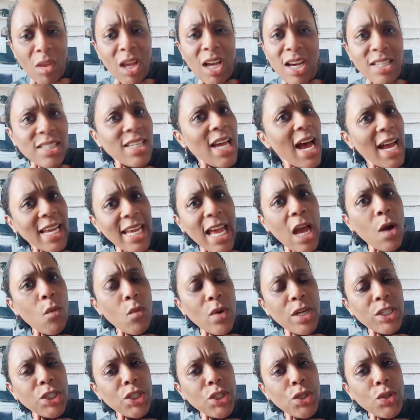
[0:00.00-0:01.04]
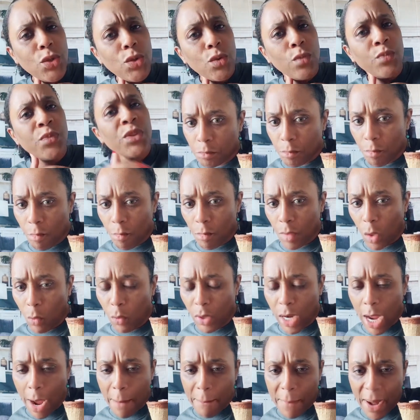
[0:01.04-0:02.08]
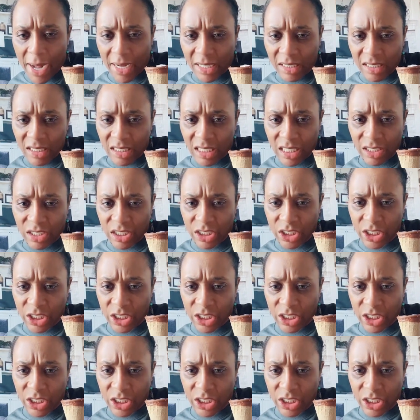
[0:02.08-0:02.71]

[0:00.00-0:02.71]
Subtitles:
Cause I got one too. Without my consent,